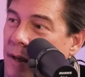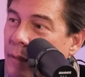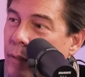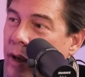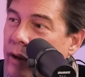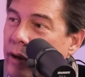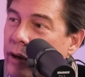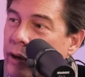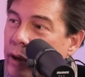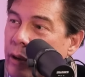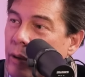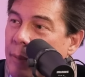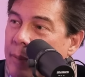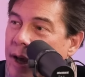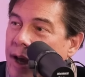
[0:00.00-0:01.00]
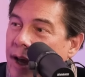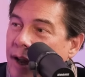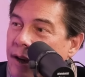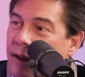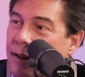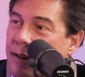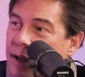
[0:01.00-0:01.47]
Whether good or
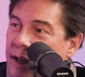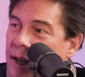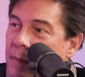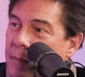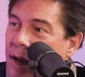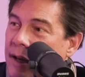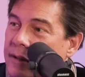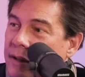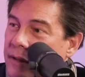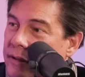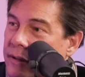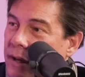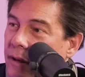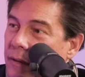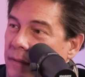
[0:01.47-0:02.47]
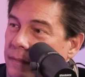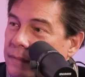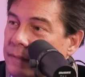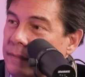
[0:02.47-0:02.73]
bad, thinking makes it so.